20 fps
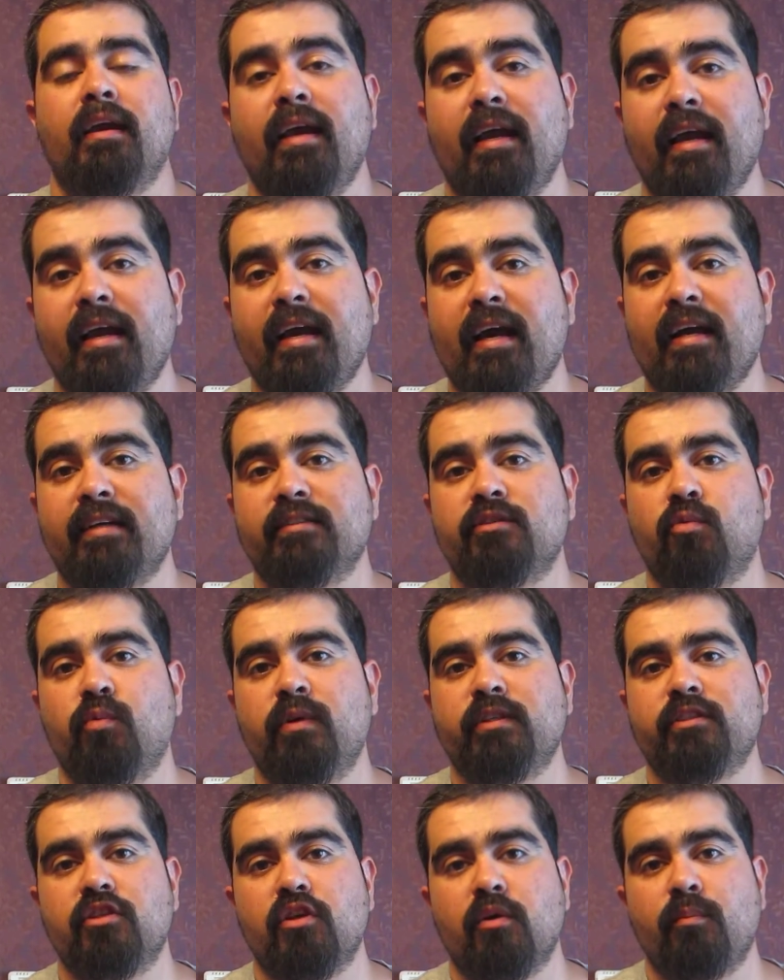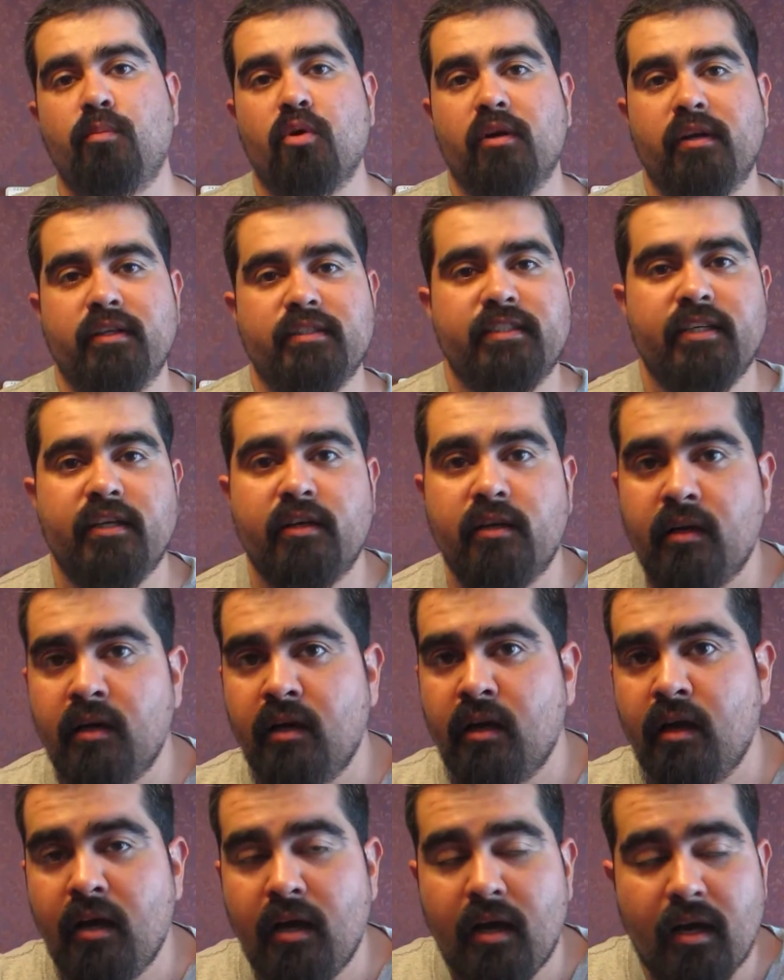Hey guys, Original Boris here.
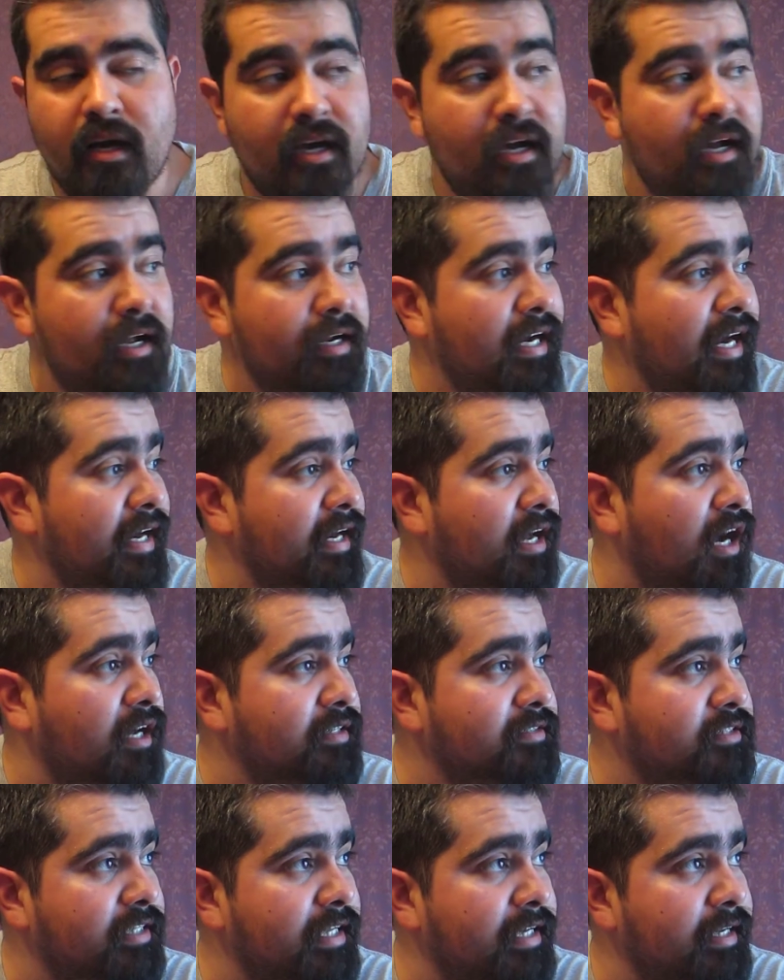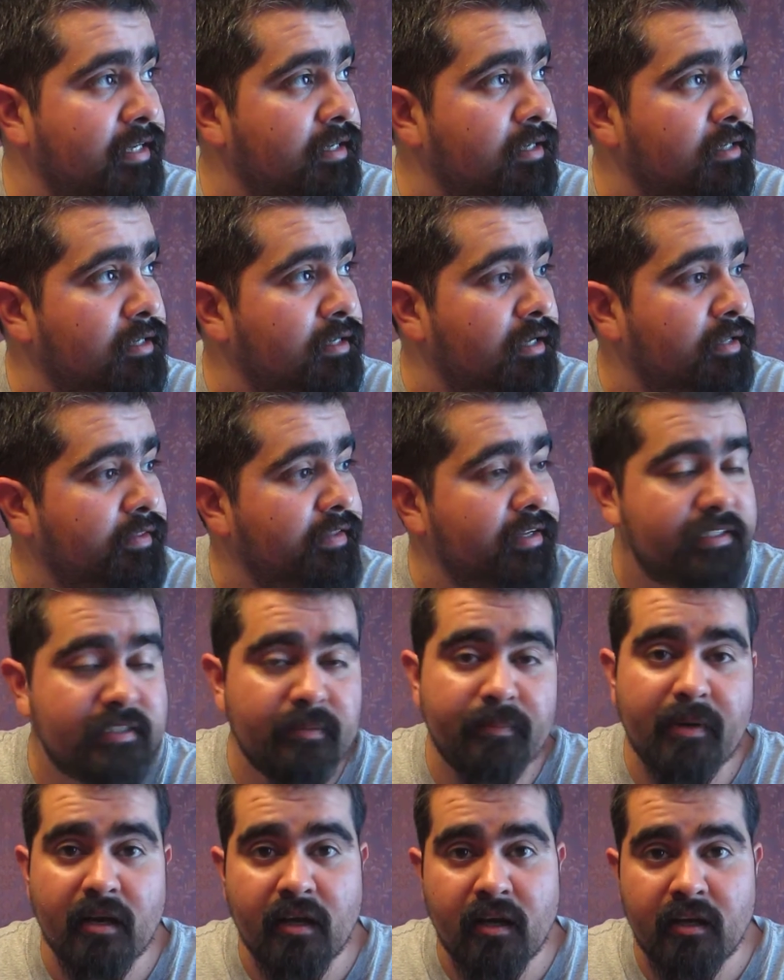Kind of hot today. I think it's
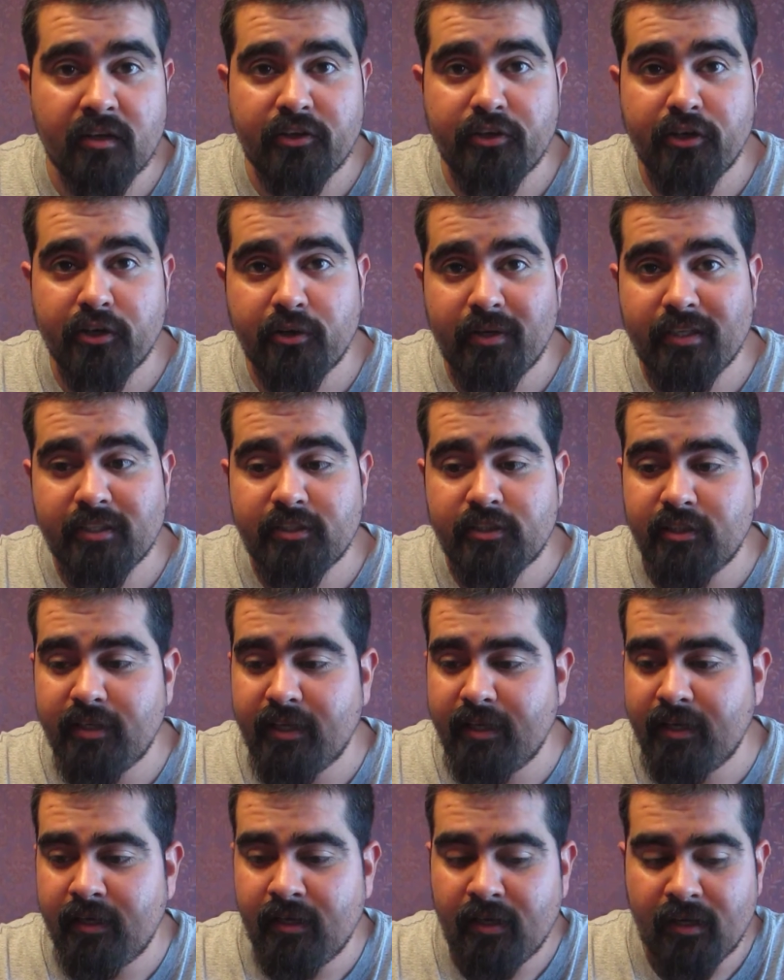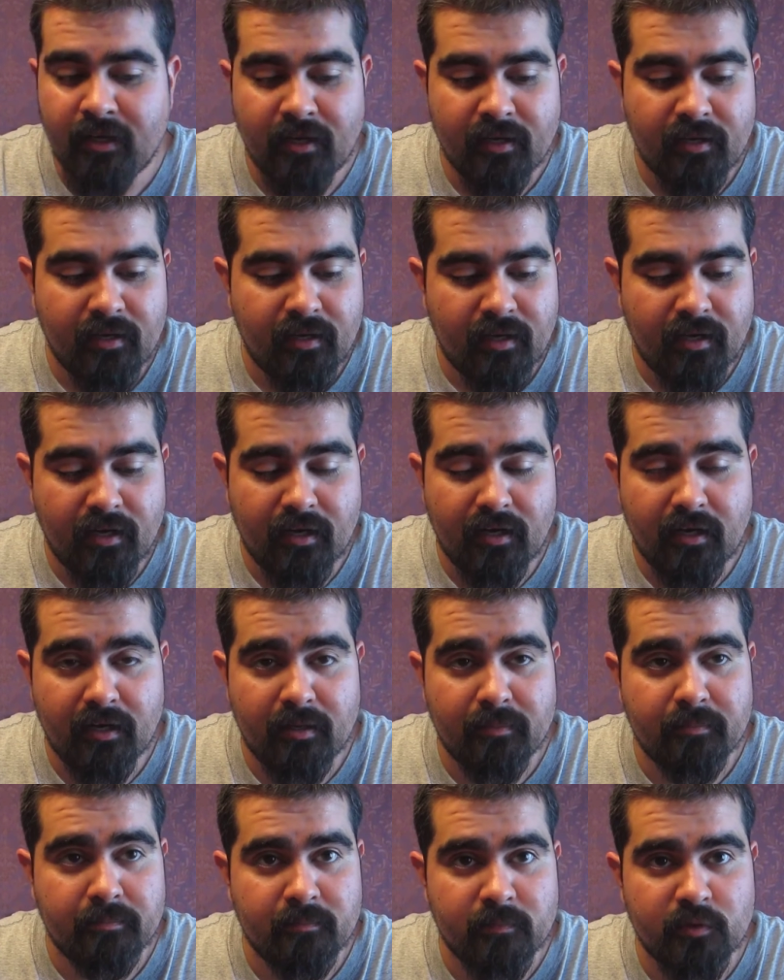about 100 degrees today.
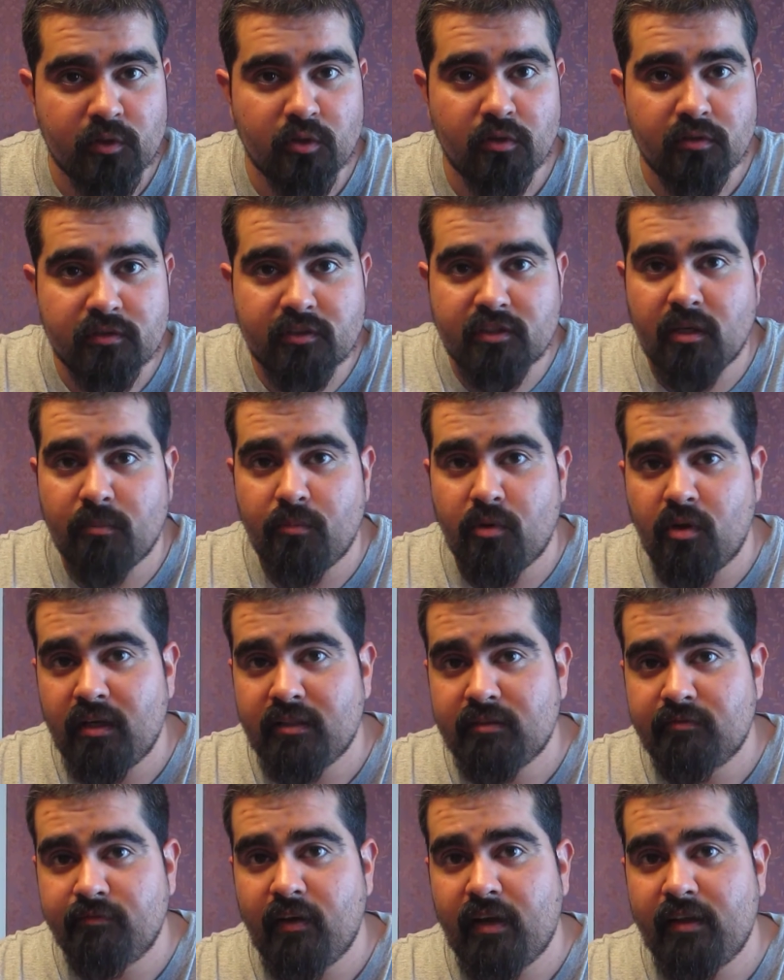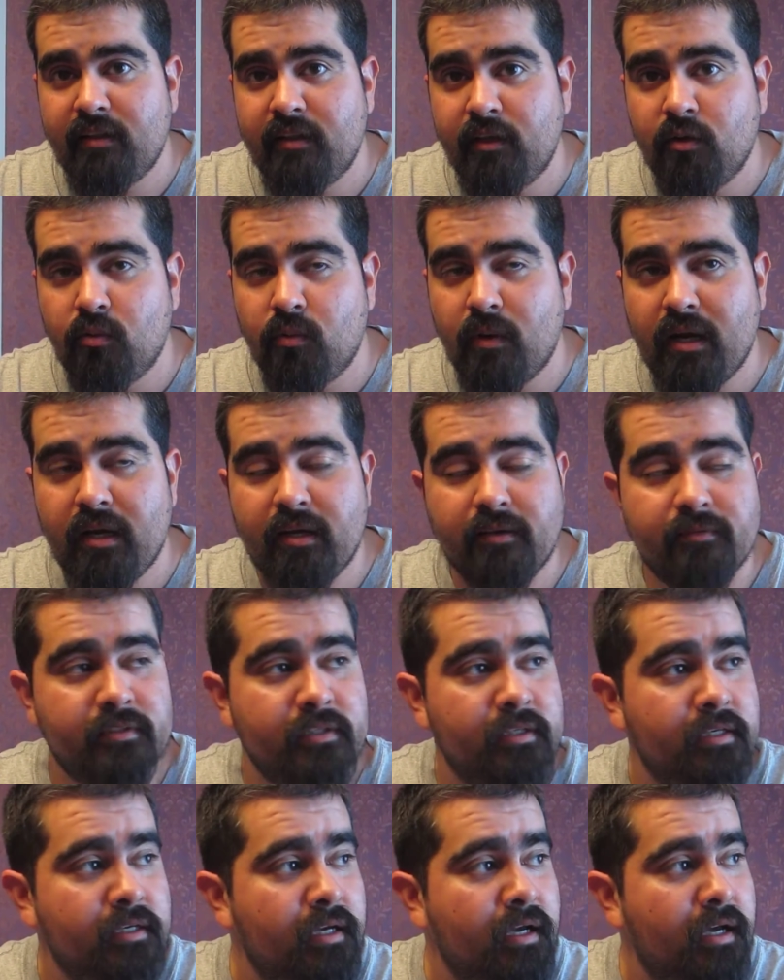So summer has finally arrived.
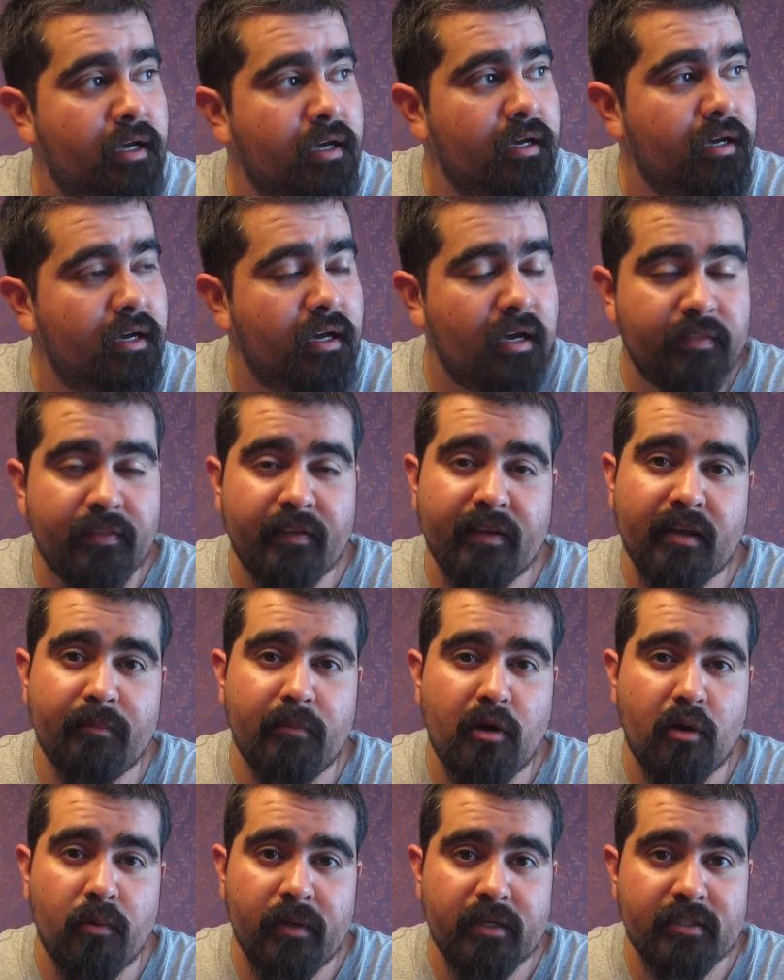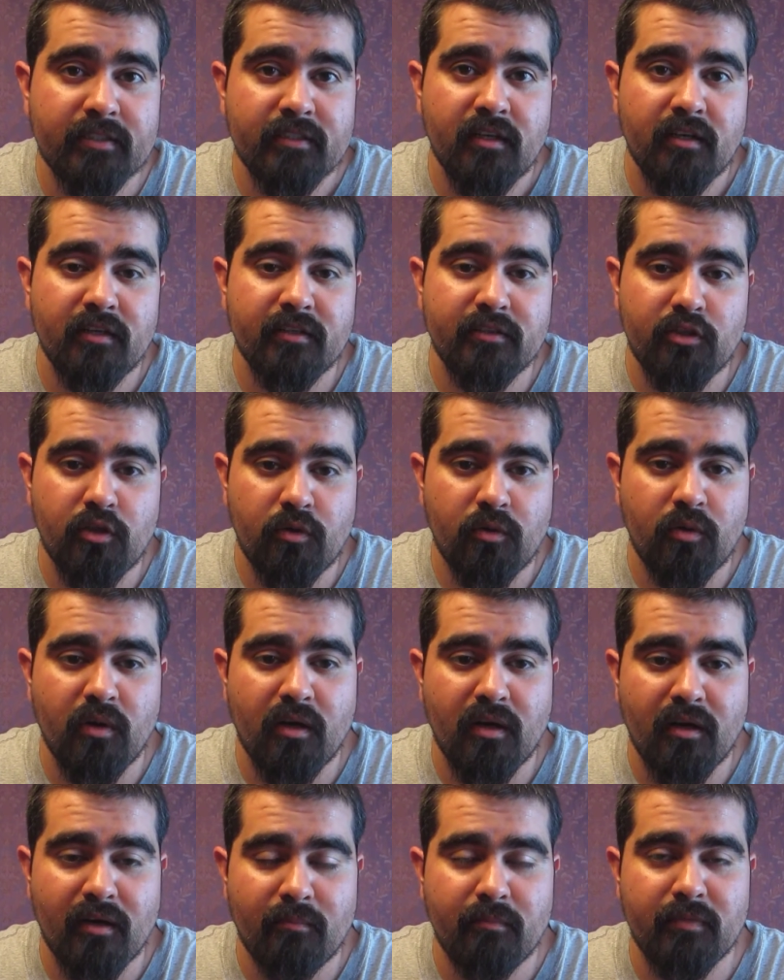I think I'm already starting
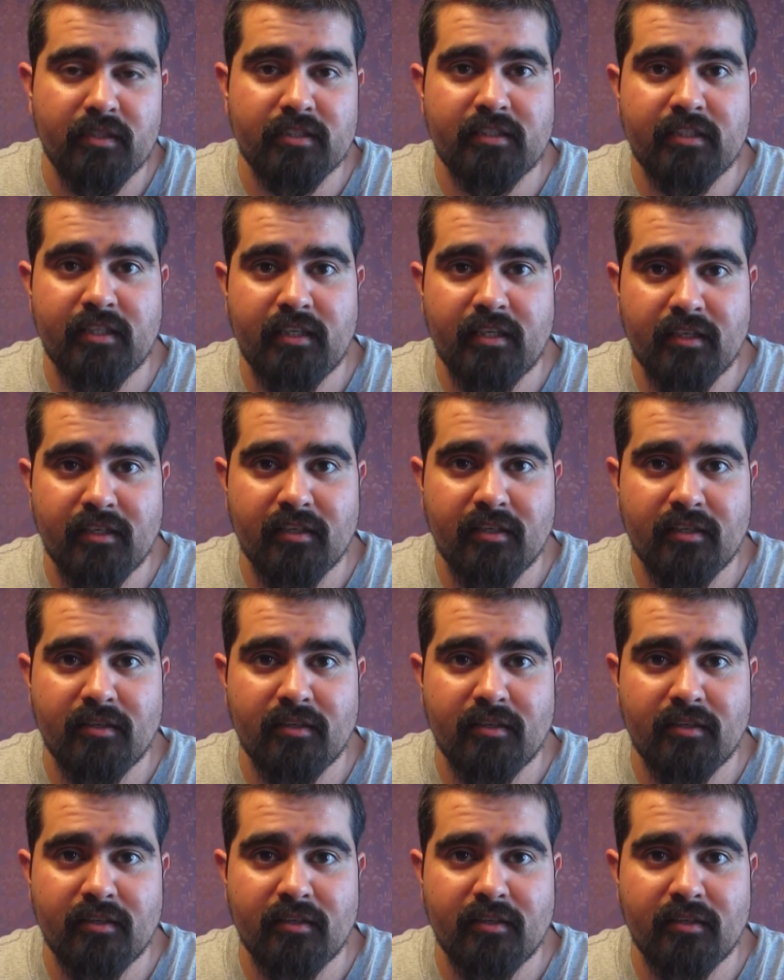to miss the